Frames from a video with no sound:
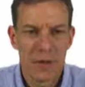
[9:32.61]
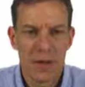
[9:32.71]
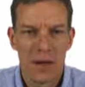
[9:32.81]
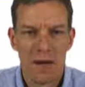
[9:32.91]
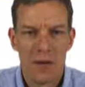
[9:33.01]

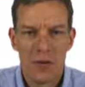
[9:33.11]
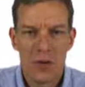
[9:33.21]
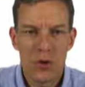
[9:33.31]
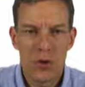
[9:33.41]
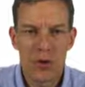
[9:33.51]
Okay? So
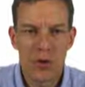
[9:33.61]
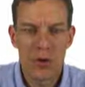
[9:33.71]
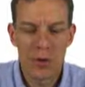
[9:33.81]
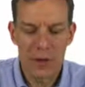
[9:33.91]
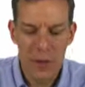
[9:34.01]
you could
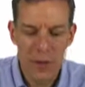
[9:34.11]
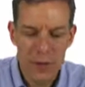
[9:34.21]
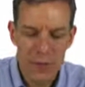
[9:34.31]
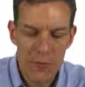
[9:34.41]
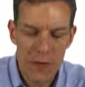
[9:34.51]
generally,
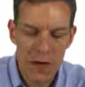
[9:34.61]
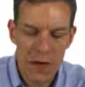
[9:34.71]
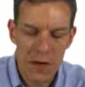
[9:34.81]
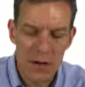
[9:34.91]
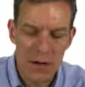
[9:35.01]
if we
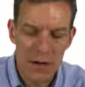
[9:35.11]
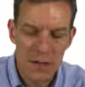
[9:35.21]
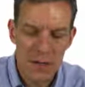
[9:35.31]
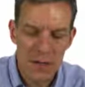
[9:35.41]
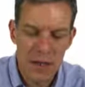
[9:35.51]
had
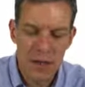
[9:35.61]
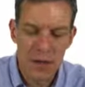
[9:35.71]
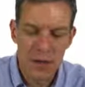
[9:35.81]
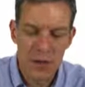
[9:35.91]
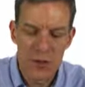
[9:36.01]
disconnected
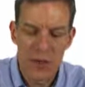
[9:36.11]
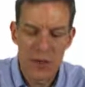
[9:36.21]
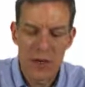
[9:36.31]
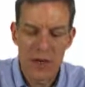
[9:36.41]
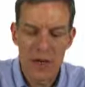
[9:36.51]

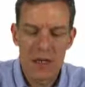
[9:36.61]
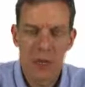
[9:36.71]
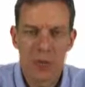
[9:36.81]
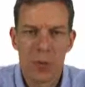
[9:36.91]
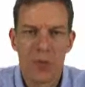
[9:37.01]
individuals, they'd each
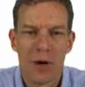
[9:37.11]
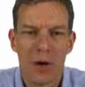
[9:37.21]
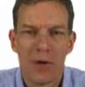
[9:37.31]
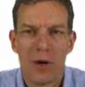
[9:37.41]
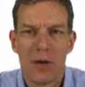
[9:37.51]
have to
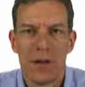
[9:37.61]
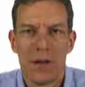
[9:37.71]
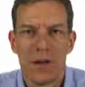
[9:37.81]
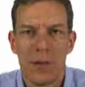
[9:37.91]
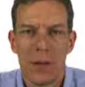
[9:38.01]
provide 1.
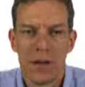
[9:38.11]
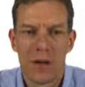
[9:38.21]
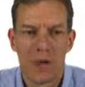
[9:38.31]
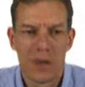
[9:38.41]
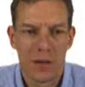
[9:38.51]
There's nobody
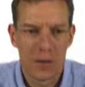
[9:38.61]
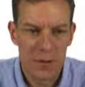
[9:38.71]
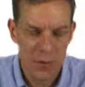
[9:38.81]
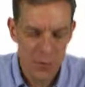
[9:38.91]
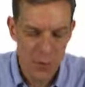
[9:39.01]
else to
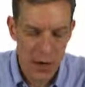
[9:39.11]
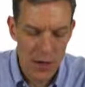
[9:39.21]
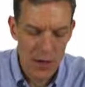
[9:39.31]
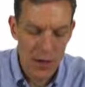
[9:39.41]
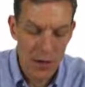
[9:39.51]
free
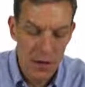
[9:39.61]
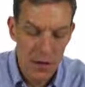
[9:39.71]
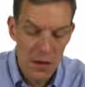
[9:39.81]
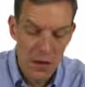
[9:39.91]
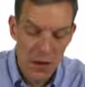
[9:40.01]
ride on.
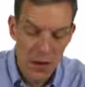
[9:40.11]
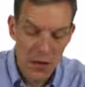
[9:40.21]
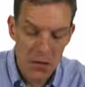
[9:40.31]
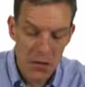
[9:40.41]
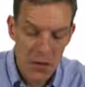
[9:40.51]

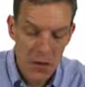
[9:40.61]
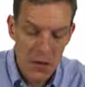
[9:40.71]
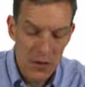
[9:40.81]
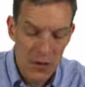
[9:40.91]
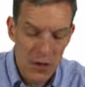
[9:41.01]

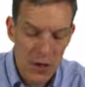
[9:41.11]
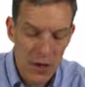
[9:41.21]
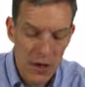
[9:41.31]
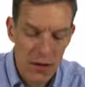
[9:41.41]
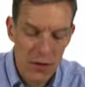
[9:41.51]
You could
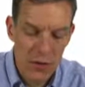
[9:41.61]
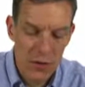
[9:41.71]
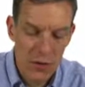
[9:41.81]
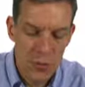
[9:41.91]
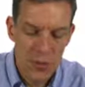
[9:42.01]
have
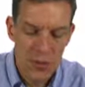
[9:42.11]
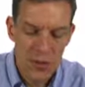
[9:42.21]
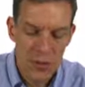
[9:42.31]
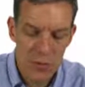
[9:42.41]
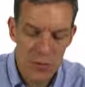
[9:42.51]

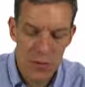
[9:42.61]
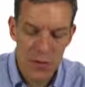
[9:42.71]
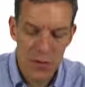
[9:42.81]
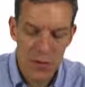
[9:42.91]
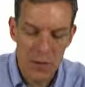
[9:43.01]
situations
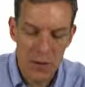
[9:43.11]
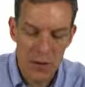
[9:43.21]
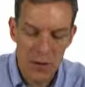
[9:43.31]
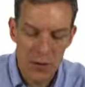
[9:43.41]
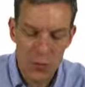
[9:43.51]
like
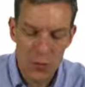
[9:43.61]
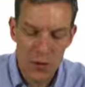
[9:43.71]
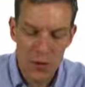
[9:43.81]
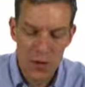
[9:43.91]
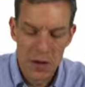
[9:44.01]
this
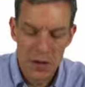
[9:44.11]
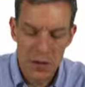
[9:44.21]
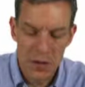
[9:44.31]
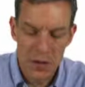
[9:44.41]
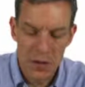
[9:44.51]
where
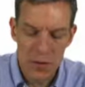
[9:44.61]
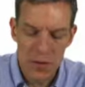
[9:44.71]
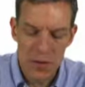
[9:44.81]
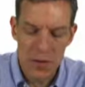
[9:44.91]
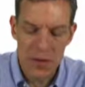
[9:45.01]
the
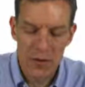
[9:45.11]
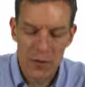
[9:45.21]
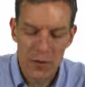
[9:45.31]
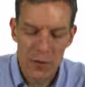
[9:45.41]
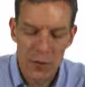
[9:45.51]

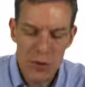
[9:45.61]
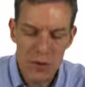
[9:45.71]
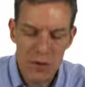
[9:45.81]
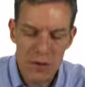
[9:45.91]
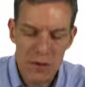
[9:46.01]
isolated
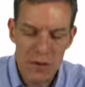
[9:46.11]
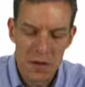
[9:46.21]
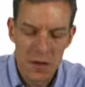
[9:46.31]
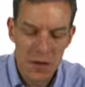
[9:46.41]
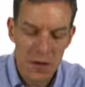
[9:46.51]
person,
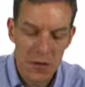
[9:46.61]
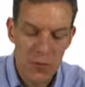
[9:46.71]
their